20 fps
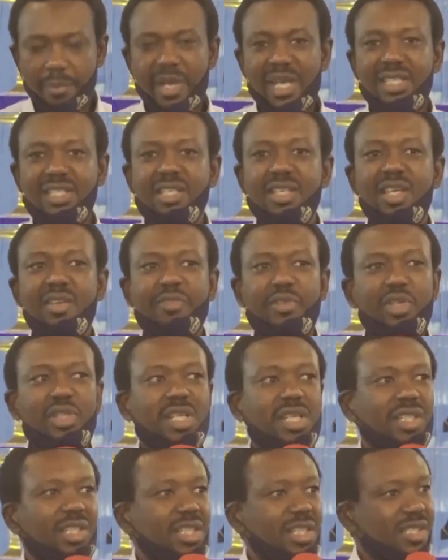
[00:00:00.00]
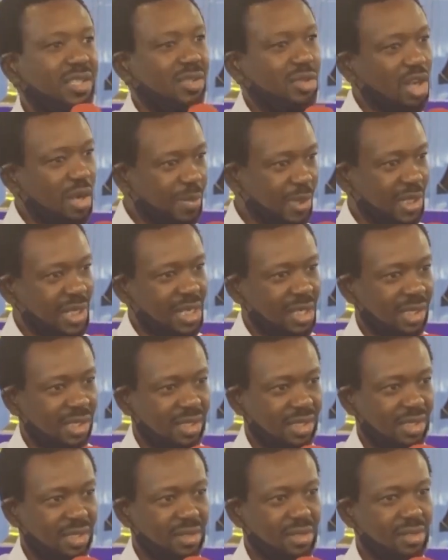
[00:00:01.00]
But even in his
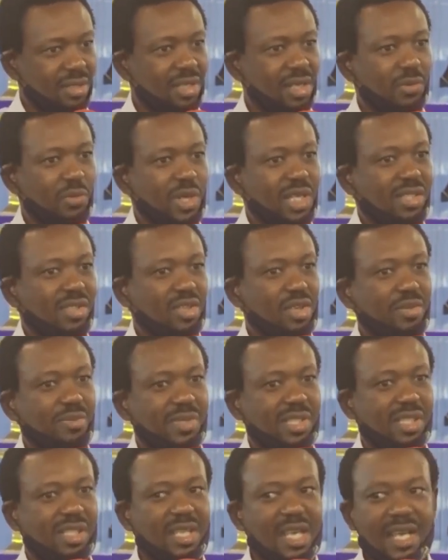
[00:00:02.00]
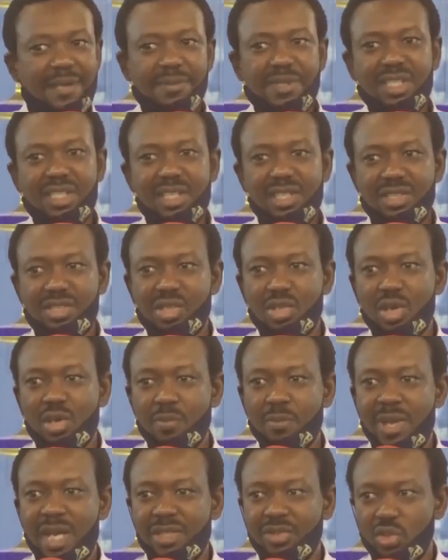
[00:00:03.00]
stubbornness, there were some steps this
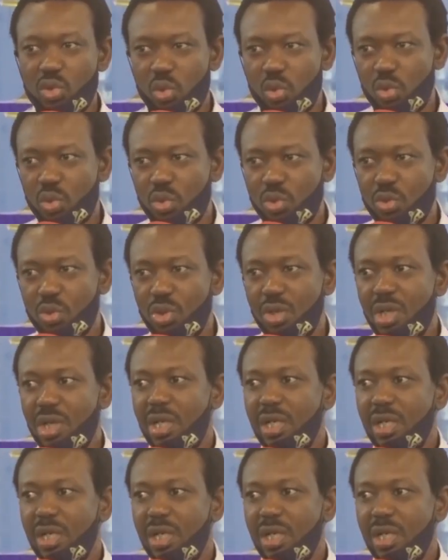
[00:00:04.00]
young man took